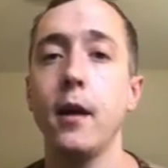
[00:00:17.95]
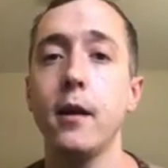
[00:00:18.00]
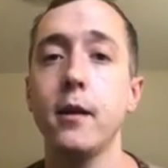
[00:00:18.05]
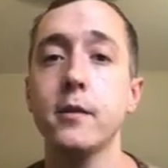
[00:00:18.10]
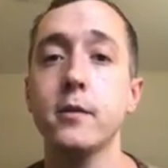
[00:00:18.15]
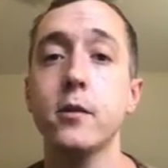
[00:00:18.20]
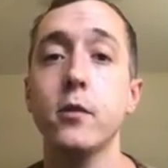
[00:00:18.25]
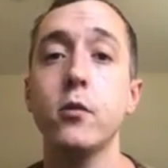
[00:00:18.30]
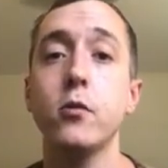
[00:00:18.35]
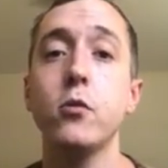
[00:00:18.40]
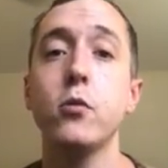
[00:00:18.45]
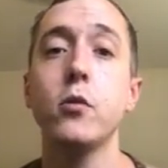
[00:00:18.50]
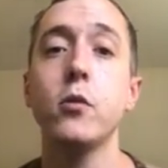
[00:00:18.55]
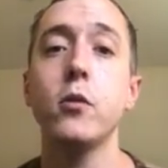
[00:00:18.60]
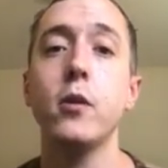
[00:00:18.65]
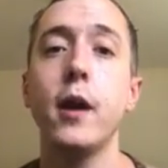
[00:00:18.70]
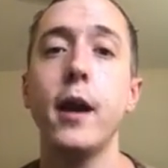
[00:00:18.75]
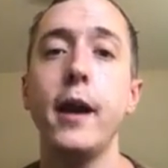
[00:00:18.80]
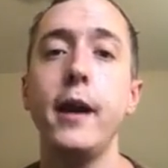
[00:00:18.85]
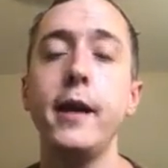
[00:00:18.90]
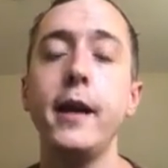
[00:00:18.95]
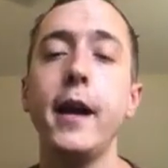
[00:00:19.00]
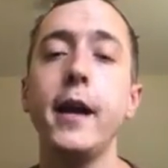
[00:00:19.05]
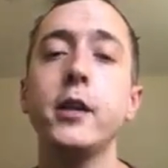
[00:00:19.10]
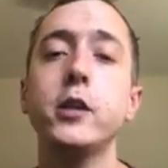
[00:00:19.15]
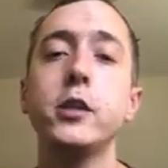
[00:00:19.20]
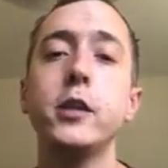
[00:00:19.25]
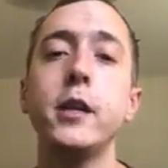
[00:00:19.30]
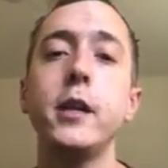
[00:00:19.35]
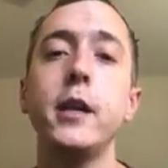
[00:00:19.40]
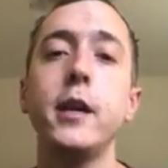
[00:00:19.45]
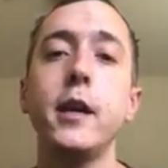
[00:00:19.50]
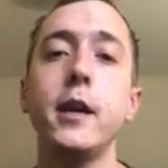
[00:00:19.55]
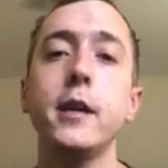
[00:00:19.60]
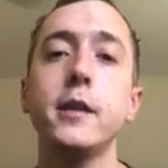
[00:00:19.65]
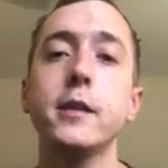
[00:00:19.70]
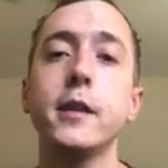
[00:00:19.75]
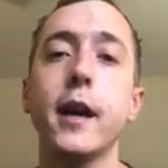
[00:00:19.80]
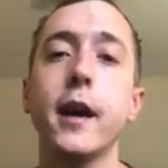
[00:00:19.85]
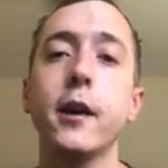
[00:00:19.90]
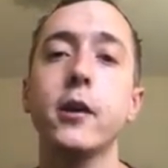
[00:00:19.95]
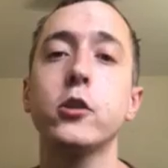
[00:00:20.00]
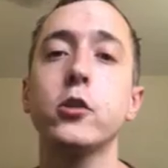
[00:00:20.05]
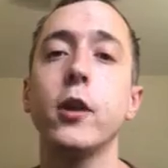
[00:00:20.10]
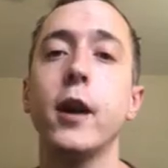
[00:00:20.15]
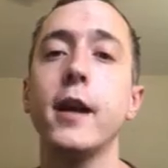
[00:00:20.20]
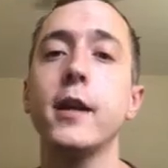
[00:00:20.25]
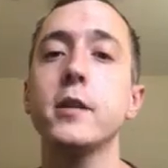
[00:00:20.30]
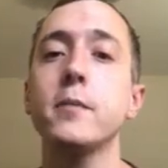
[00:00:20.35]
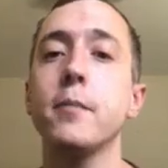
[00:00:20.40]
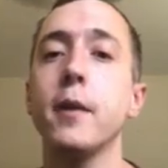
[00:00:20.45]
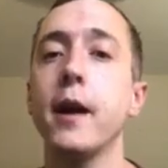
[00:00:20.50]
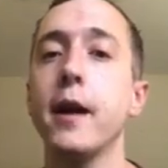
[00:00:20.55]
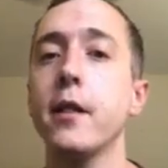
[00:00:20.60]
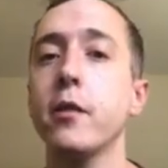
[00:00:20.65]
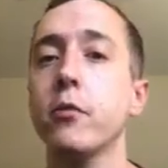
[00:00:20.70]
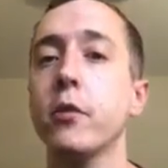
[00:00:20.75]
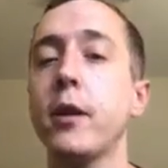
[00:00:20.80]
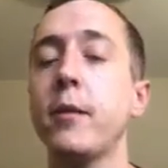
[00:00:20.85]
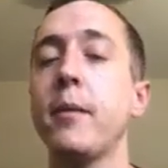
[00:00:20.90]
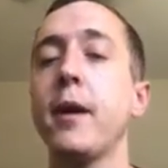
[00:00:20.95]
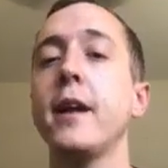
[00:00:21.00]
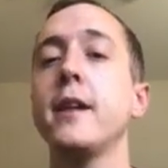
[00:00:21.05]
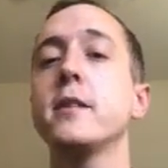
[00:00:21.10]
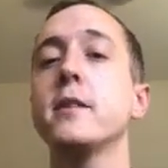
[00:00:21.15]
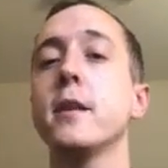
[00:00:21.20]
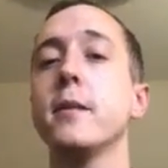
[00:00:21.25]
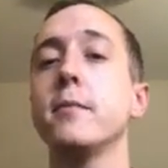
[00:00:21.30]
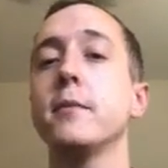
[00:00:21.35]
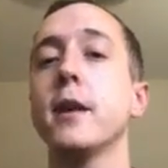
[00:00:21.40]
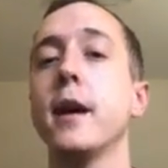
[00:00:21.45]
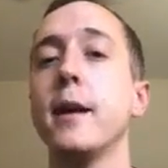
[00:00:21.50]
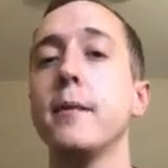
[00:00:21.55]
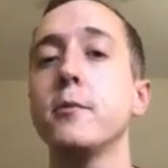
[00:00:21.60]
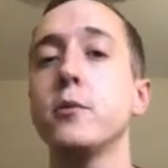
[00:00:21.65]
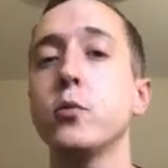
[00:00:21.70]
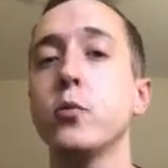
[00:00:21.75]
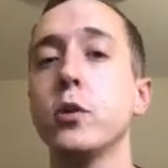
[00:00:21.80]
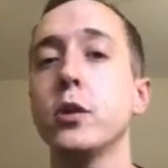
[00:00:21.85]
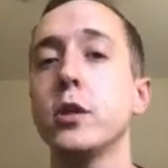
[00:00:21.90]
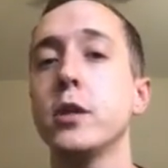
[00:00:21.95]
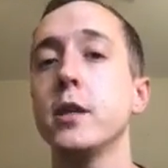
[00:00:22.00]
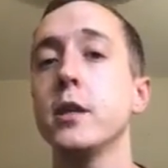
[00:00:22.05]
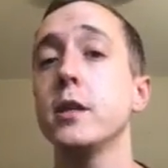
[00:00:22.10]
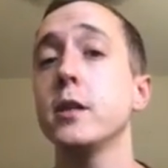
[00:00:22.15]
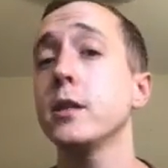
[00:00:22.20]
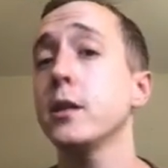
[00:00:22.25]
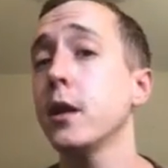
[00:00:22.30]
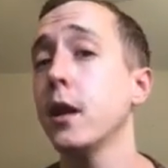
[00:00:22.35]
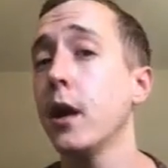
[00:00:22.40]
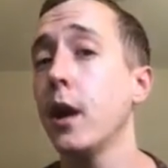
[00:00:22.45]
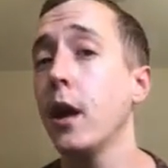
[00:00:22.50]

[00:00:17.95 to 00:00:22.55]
So ADHD is characterized by three main subtypes, which is